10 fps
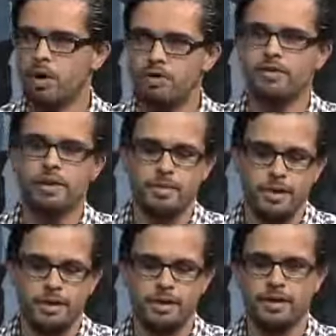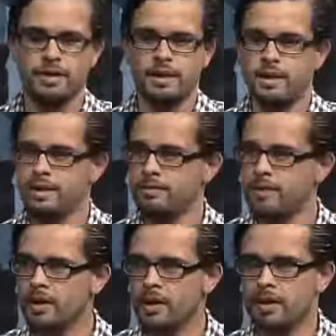Mark Fleming, Leah.
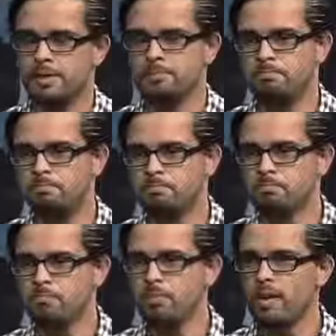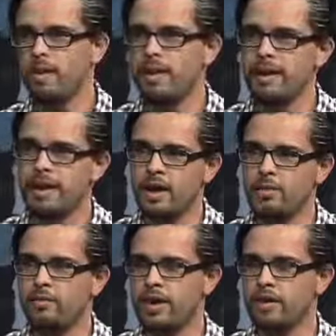They
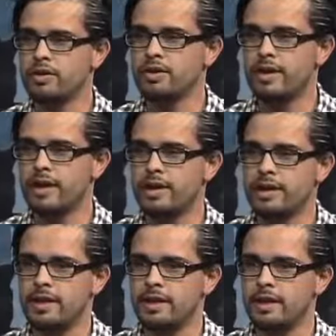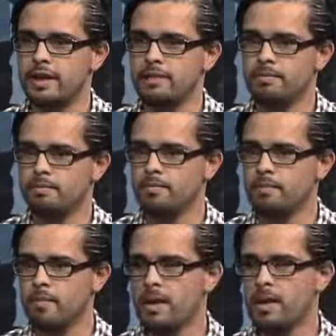help veterans get the
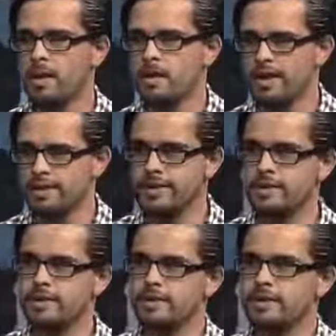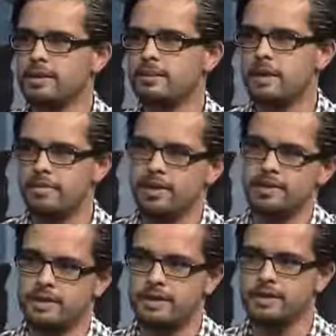assistance, the benefit
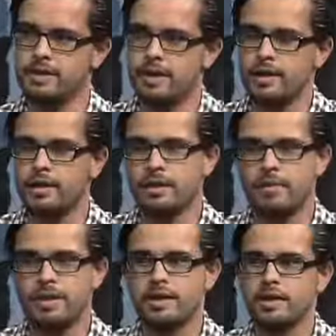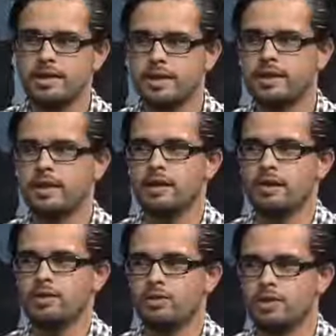assistance that the military is not telling
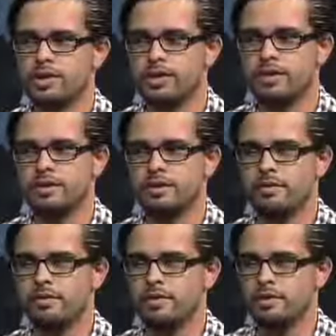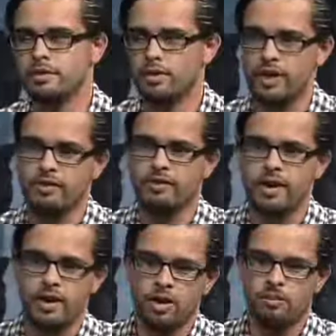these soldiers that they deserve. Right. So they
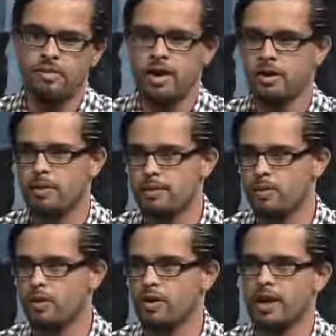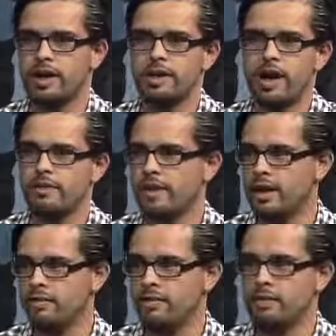help file paperwork and
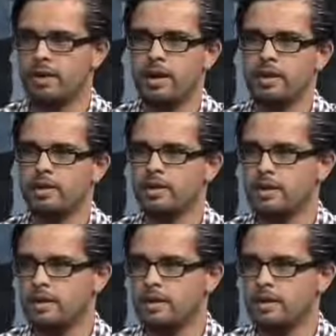advocate for them, and